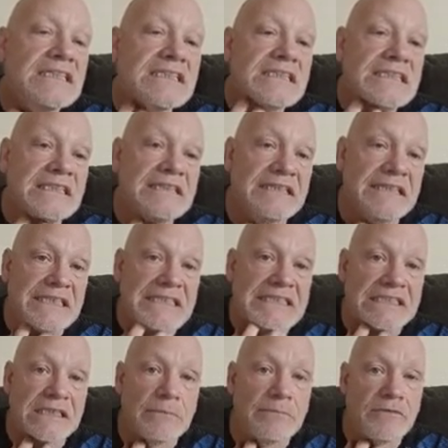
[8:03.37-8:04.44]
All right, he's
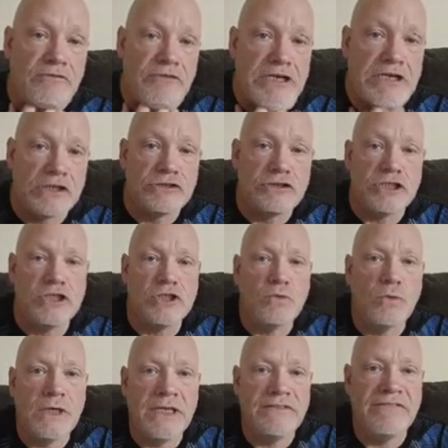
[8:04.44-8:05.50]
up
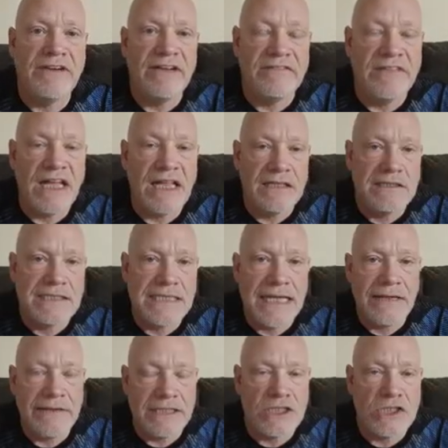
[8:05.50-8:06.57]
$325 now.
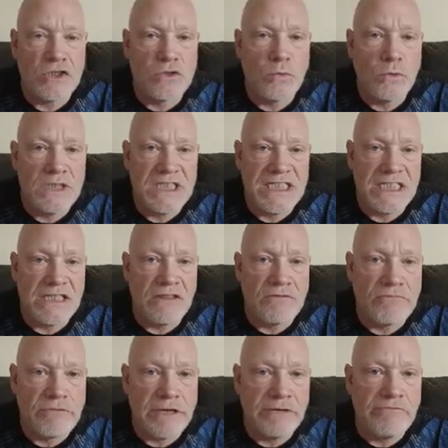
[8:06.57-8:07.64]
That's a 23
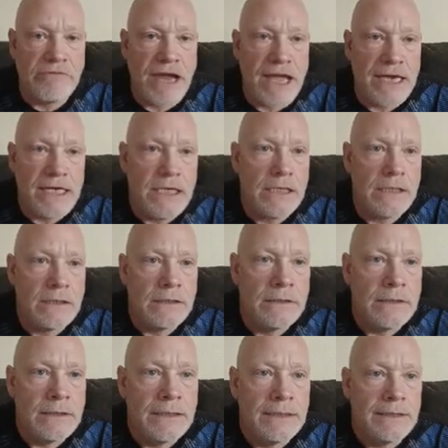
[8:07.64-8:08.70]
red.
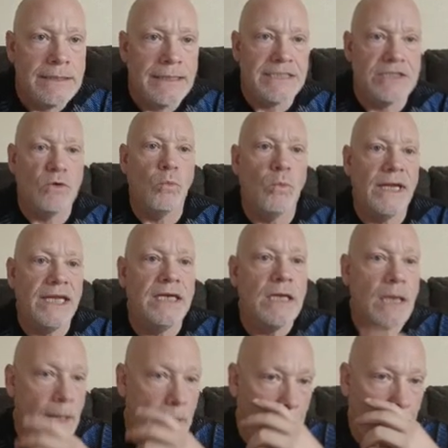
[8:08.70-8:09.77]
That's a win.
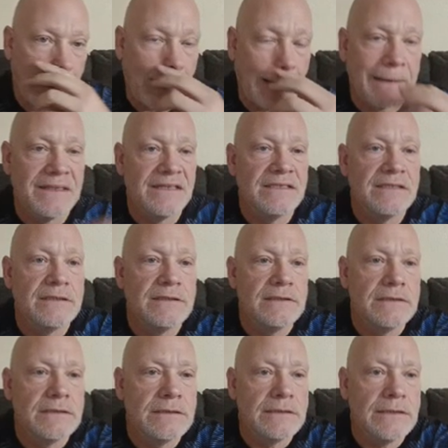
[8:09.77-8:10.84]

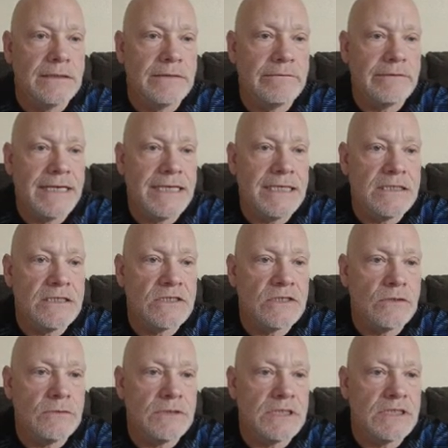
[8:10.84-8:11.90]
All right, so
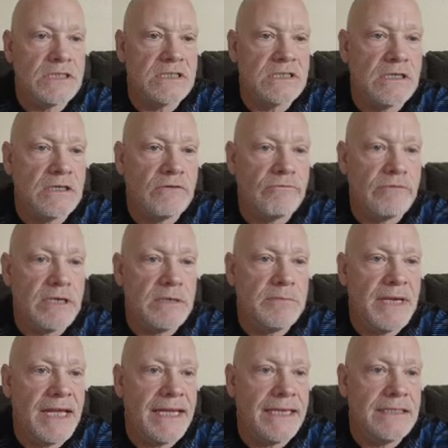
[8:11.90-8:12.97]
he's just going to rebet
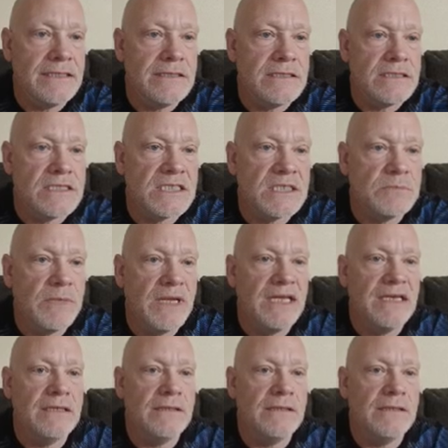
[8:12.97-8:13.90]
and spin.